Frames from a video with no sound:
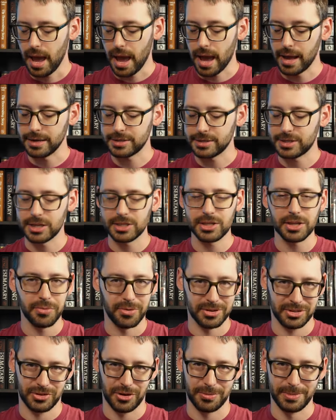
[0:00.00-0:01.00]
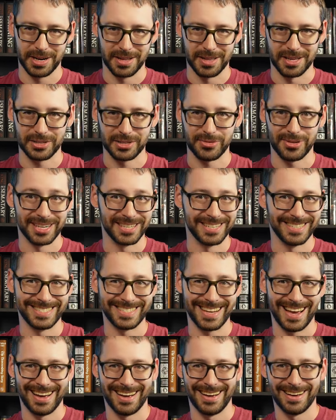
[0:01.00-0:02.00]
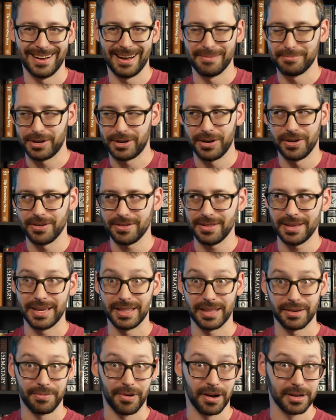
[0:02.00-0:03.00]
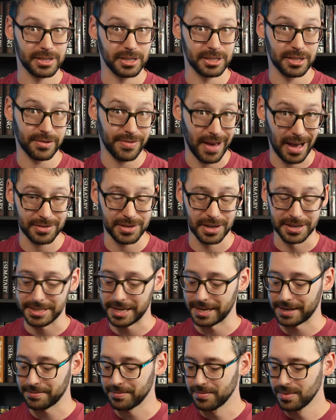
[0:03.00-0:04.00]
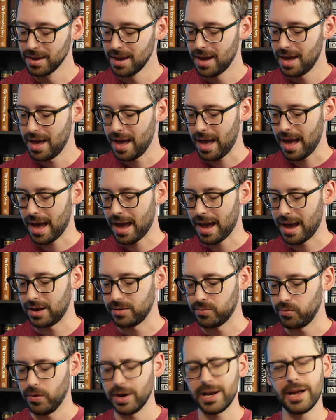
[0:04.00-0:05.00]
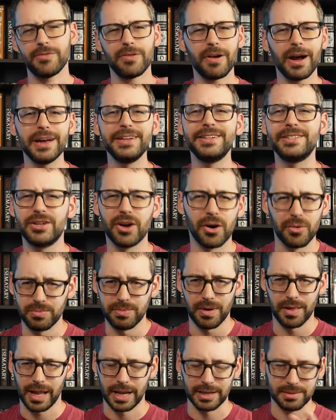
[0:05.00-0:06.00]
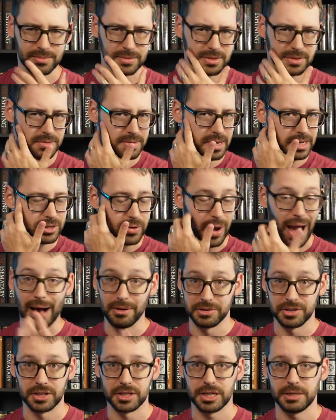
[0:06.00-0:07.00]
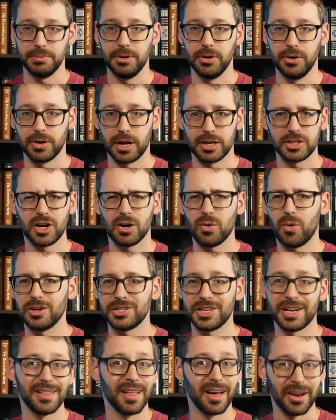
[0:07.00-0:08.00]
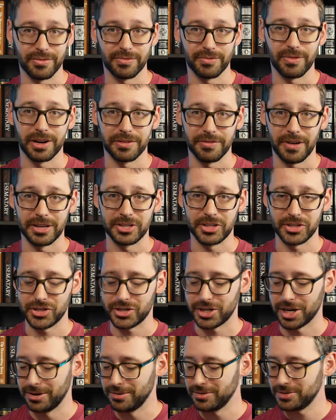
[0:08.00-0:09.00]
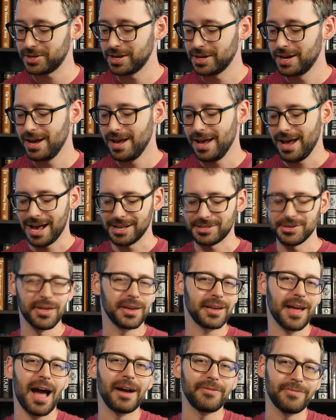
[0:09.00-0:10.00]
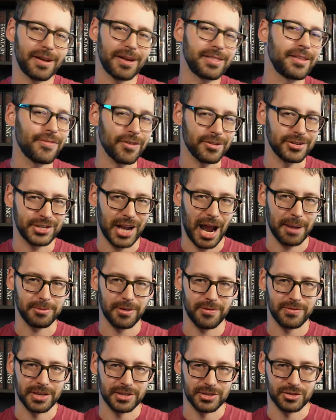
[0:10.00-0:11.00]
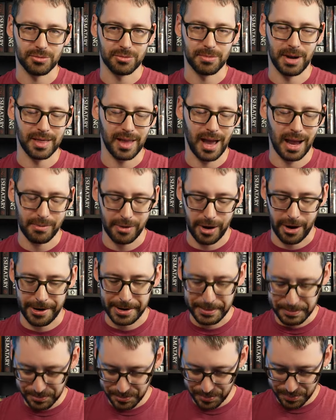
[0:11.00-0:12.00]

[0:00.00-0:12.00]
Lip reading: And essentially what drew me to this one is I'm currently in the process of house hunting. And whenever I go, like, into a house hunting mood, I start watching a lot of renovation shows. And so, like, I've read the first chapter of this through my library.